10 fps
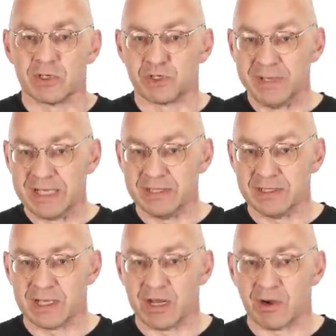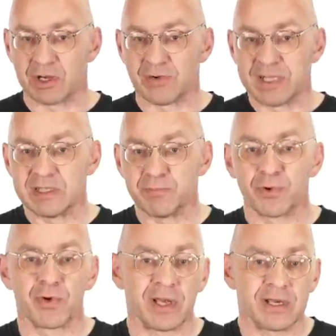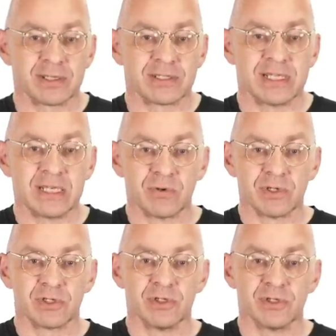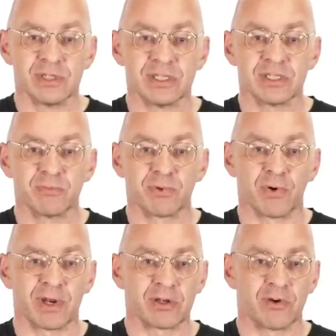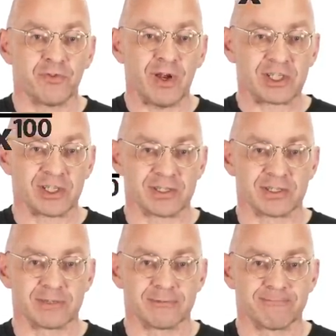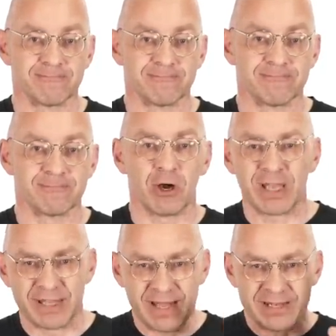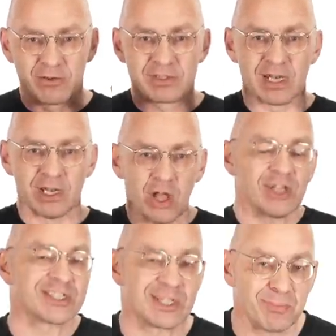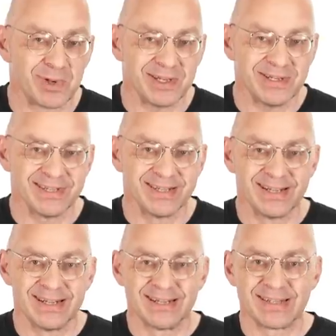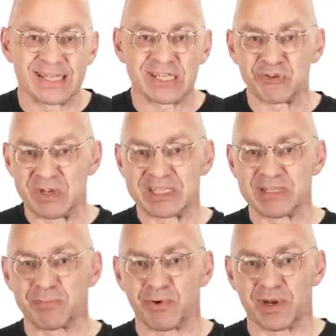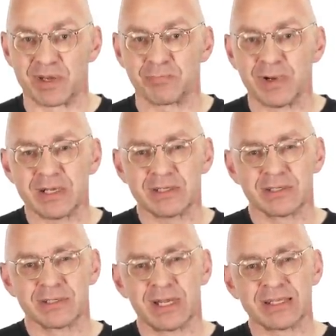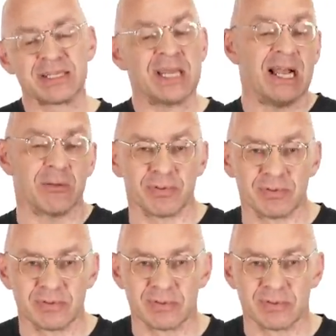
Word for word: Which means that our crazy product is equal to this product of fractions. Okay, that looks a lot simpler than the crazy product, but does it help?